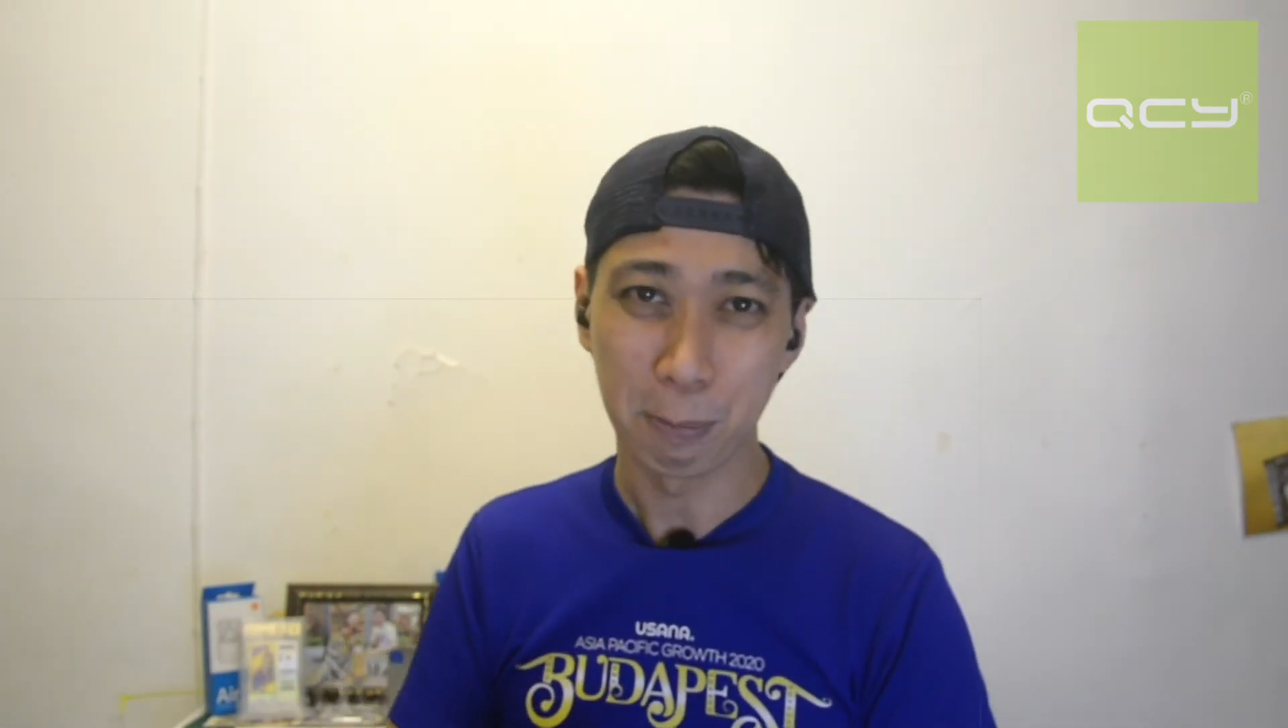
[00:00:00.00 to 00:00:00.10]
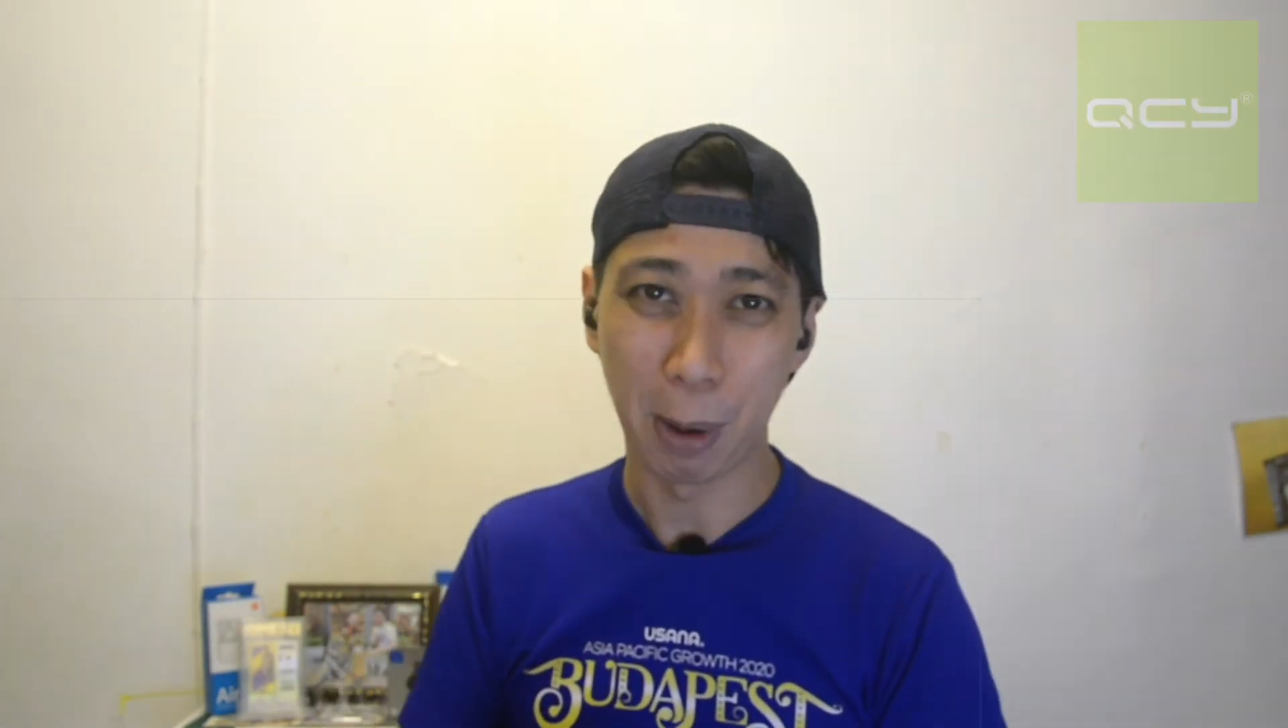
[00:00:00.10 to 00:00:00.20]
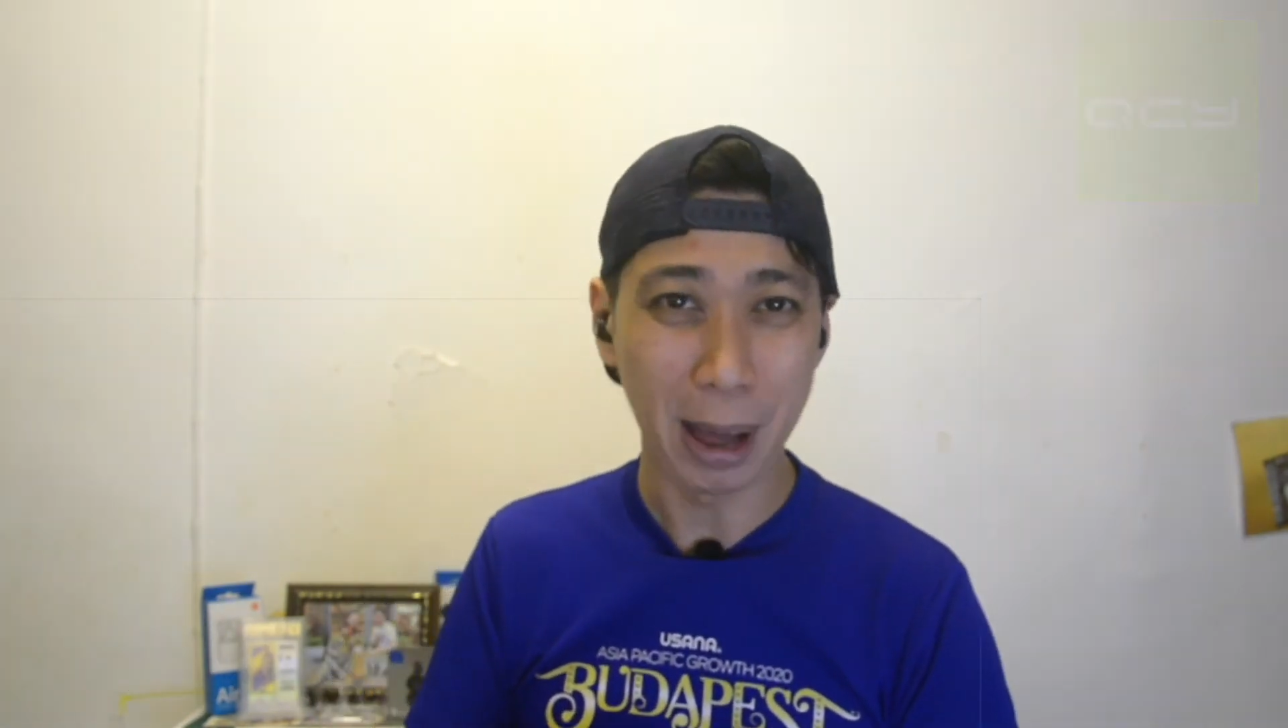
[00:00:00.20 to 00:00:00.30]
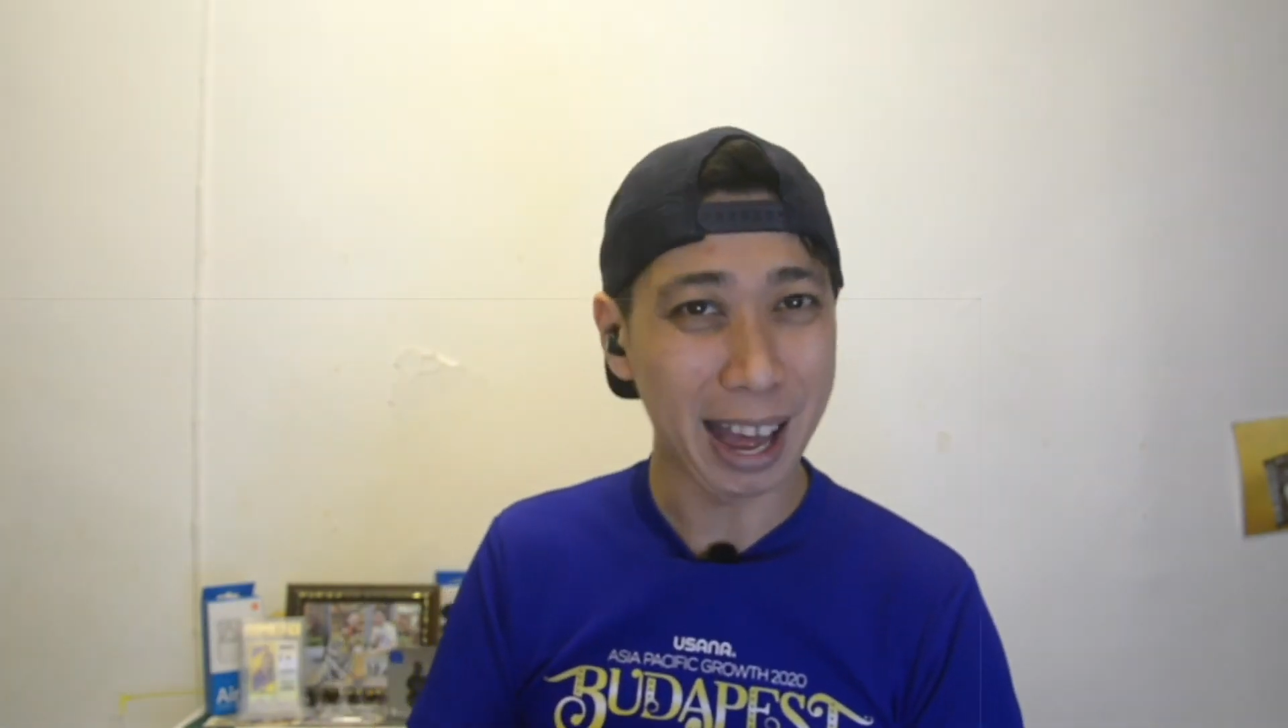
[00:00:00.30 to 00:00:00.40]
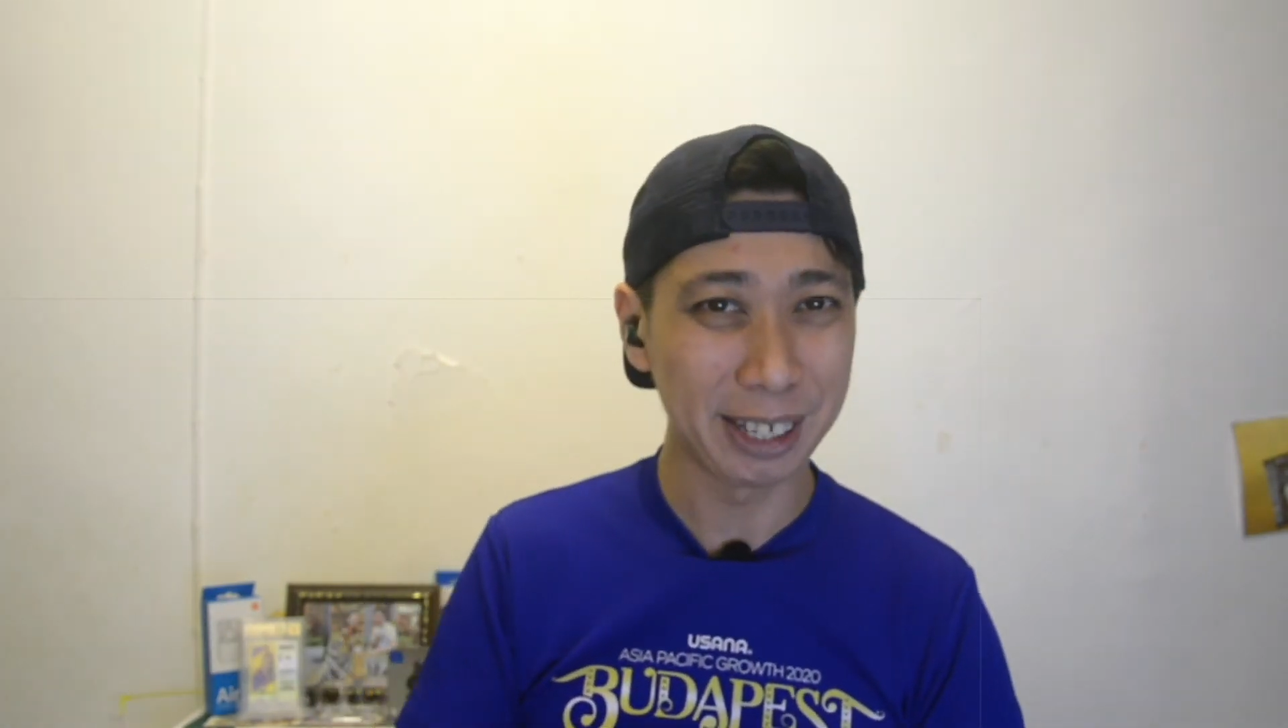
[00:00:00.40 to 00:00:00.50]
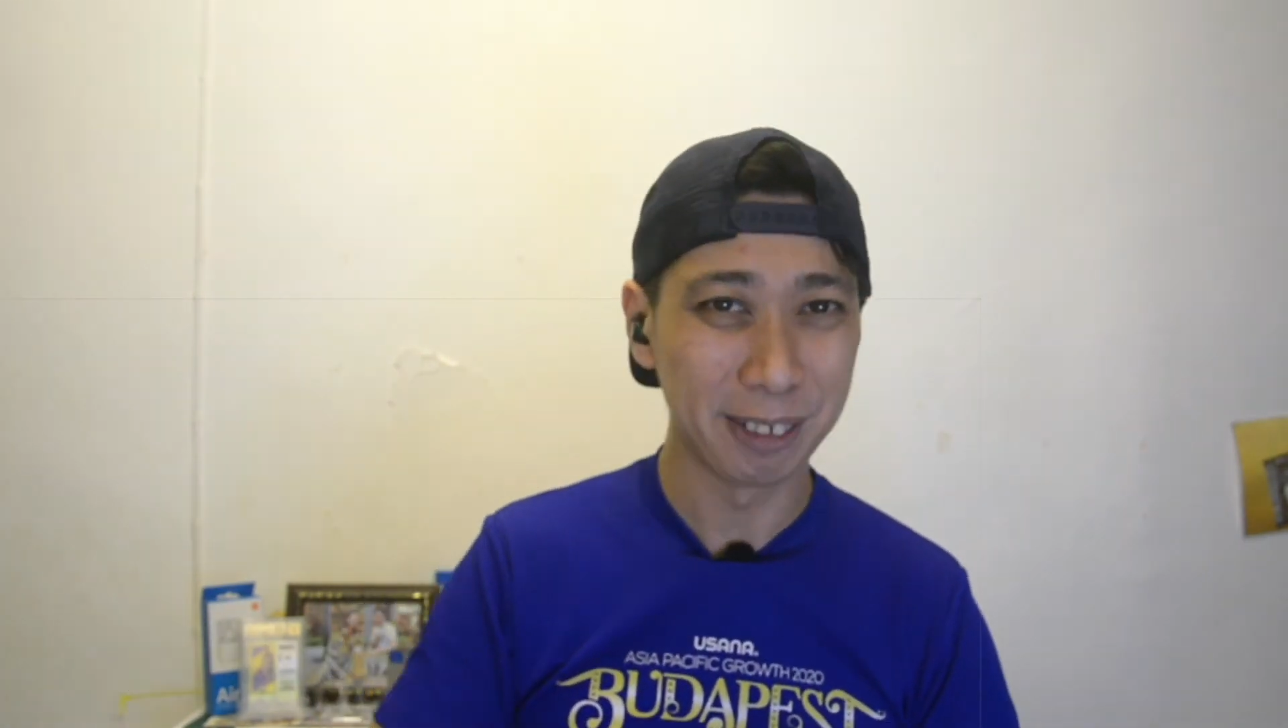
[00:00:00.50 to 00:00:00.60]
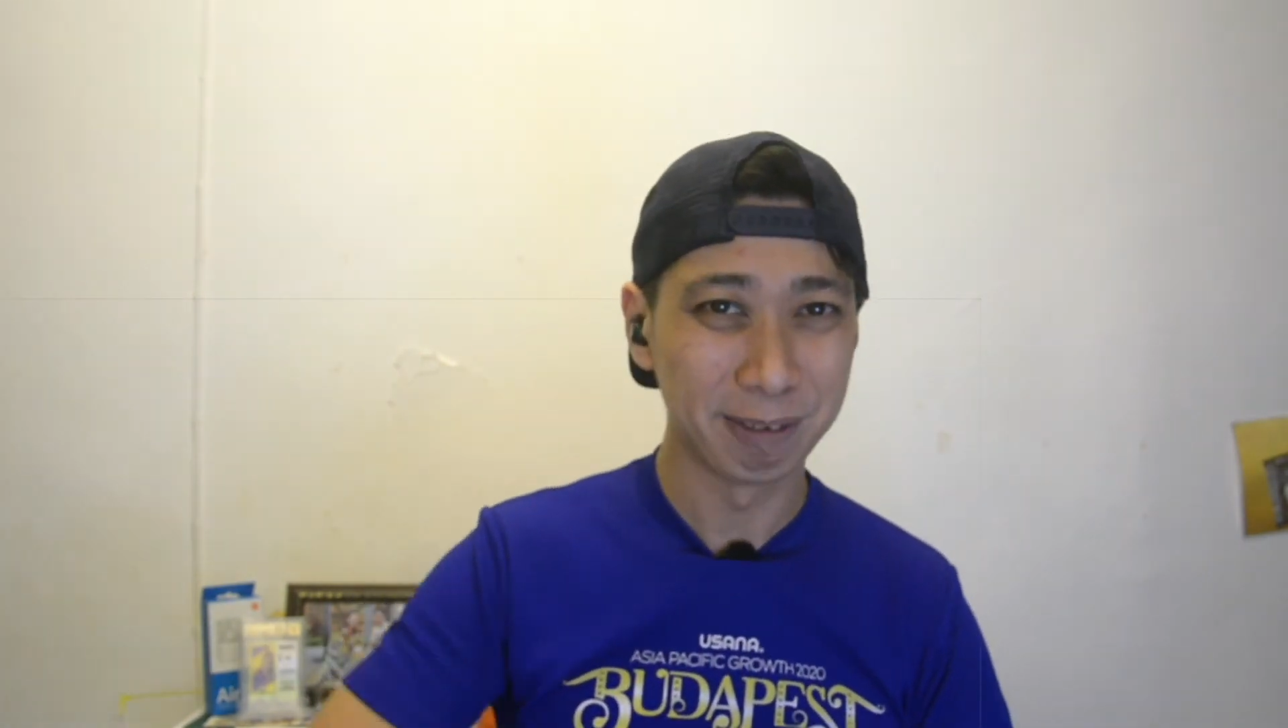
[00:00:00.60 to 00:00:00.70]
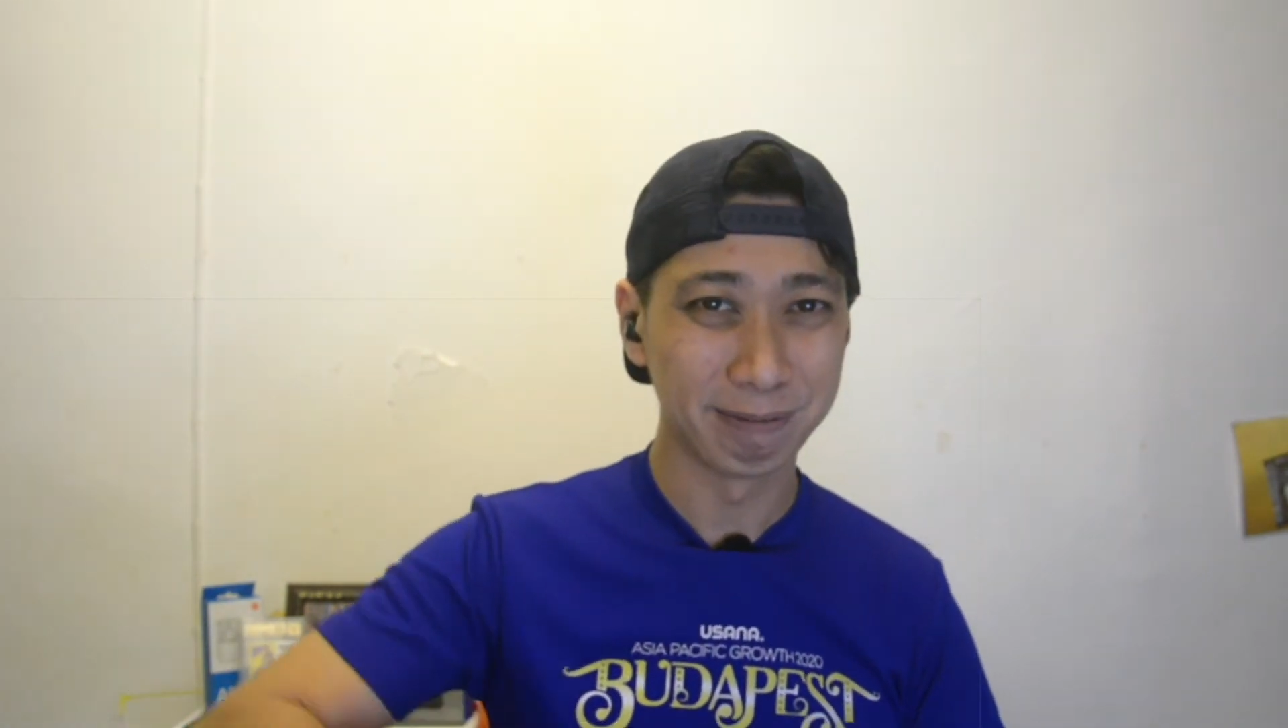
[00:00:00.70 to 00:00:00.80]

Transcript: Bye-bye.